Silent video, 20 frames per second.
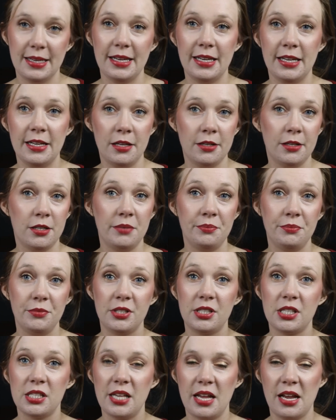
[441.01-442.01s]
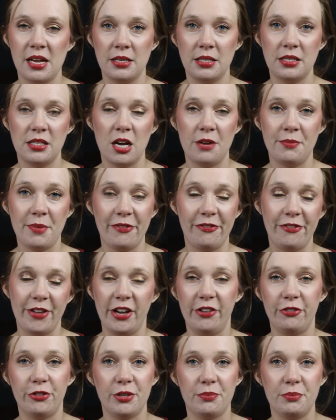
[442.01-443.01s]
And this is hands down my
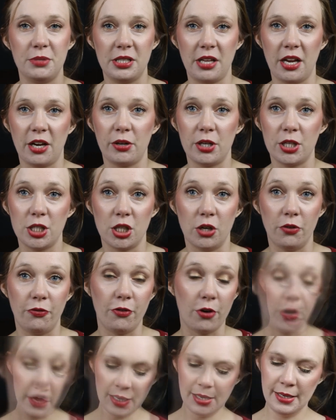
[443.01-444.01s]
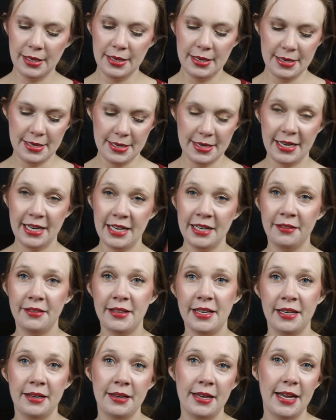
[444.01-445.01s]
favorite mascara so far. And
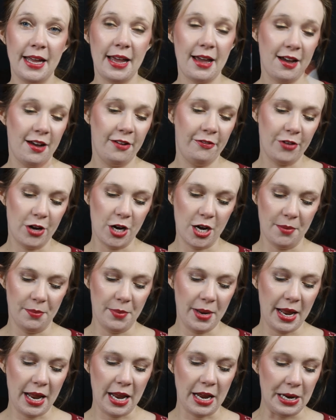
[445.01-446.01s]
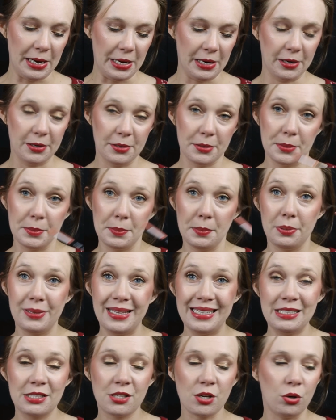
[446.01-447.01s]
then I have a
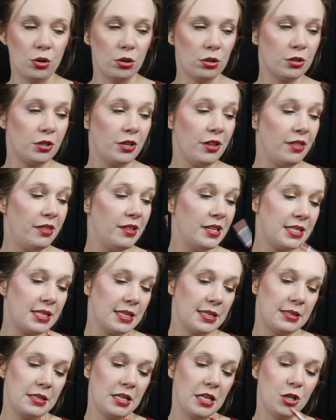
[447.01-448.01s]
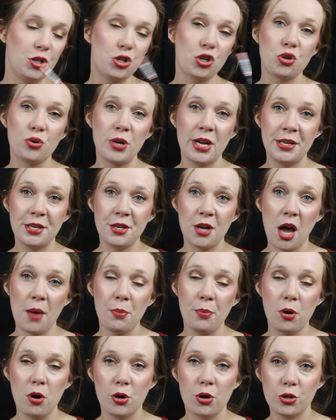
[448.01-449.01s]
placeholder. This is the Trended
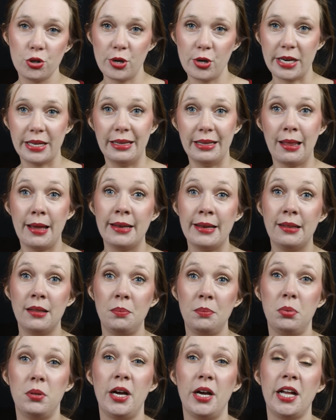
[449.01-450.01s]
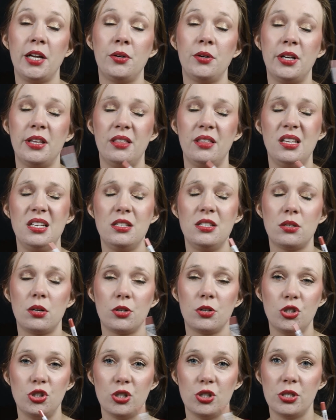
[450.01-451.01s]
Up Contour and Glide Lip Liner, and these
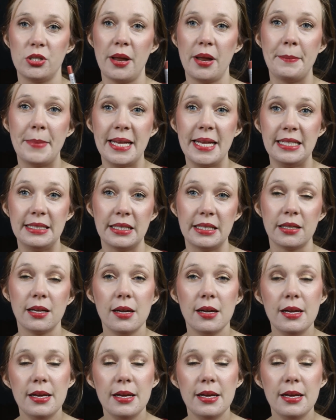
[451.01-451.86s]
are just amazing.